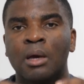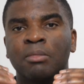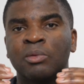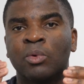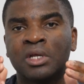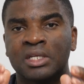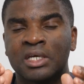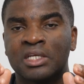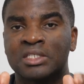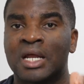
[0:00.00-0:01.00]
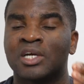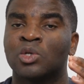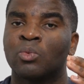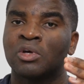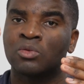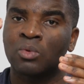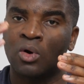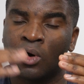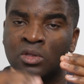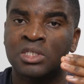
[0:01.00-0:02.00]
But what it did is it actually went through
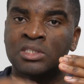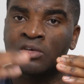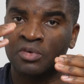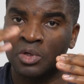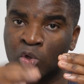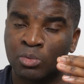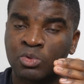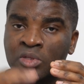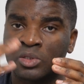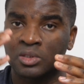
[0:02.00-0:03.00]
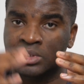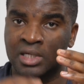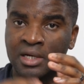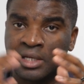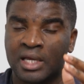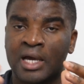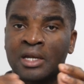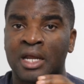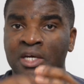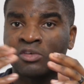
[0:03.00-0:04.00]
all these different groups within society in
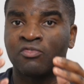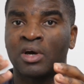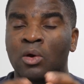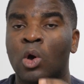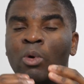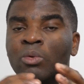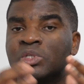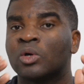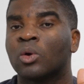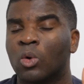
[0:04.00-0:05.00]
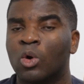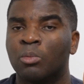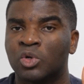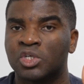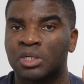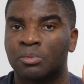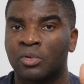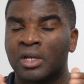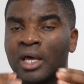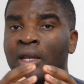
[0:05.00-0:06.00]
Canada and actually found out what was their homeownership
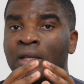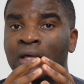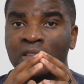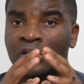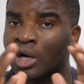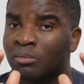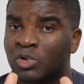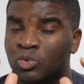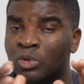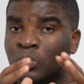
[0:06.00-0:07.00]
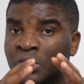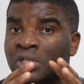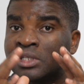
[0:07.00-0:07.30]
rate, and the numbers were really